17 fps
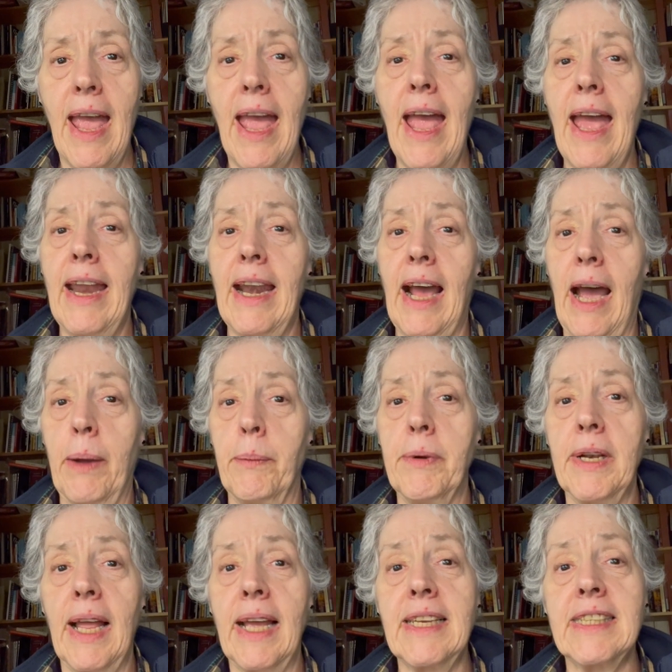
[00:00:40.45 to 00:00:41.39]
and I
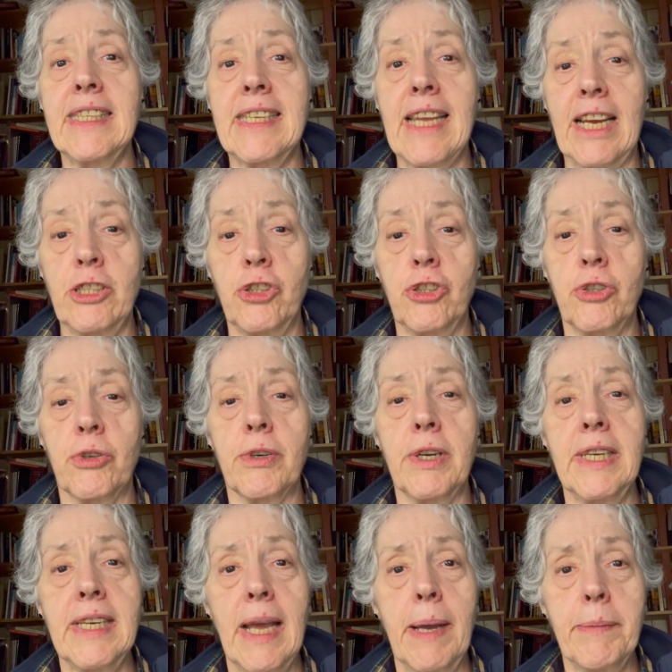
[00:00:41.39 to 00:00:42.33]
would like statutory
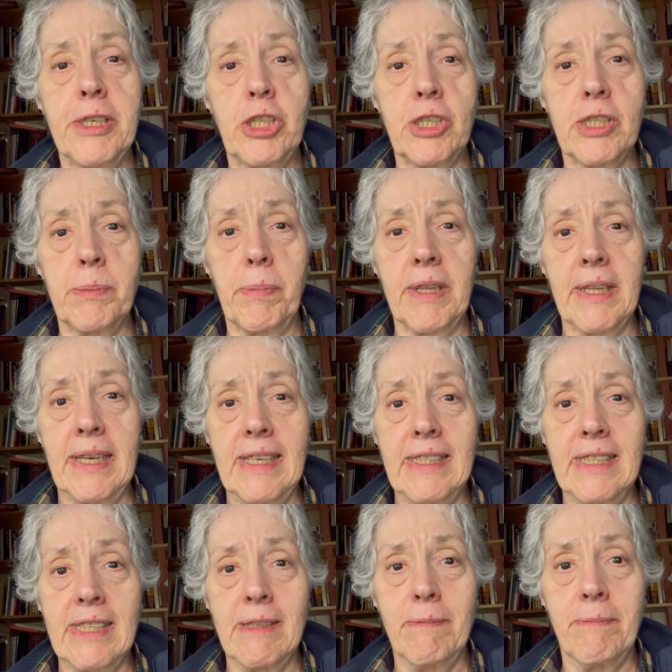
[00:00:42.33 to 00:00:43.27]
damages,
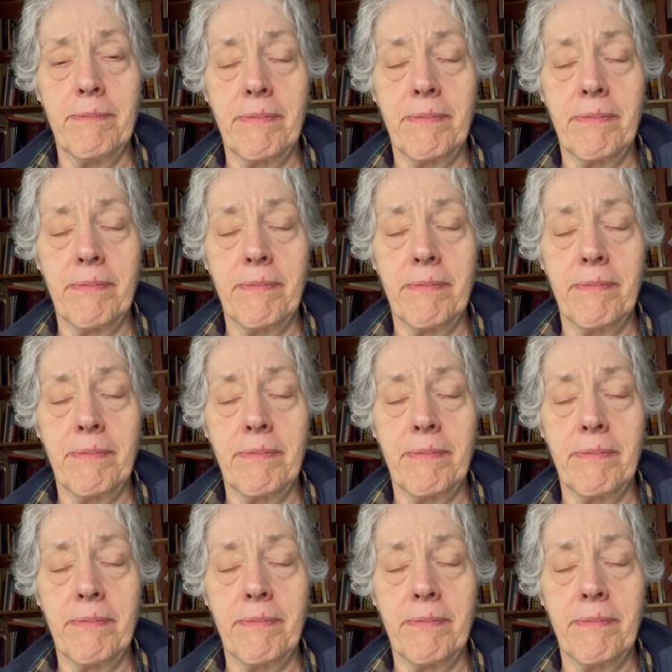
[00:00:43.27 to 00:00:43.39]
please.